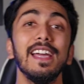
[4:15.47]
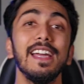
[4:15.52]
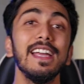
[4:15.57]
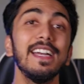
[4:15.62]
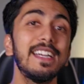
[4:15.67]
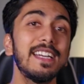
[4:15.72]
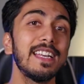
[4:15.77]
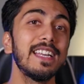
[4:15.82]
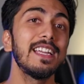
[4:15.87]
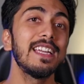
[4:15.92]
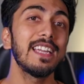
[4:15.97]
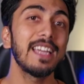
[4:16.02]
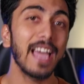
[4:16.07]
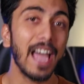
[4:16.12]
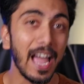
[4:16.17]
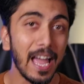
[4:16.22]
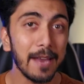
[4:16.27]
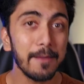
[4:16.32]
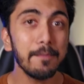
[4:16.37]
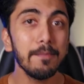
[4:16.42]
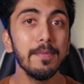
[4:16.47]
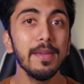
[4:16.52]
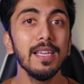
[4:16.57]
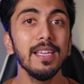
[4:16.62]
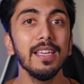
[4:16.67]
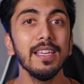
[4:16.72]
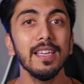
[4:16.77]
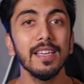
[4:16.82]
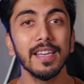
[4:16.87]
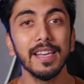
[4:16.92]
It can
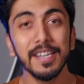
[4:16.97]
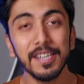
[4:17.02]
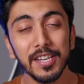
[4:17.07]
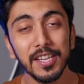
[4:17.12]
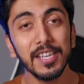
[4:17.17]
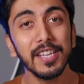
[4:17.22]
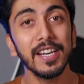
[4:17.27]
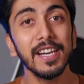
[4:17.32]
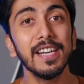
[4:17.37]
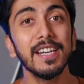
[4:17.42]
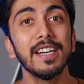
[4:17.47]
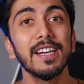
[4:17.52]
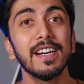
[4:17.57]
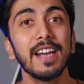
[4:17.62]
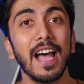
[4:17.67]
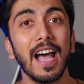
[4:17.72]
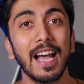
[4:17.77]
be integrated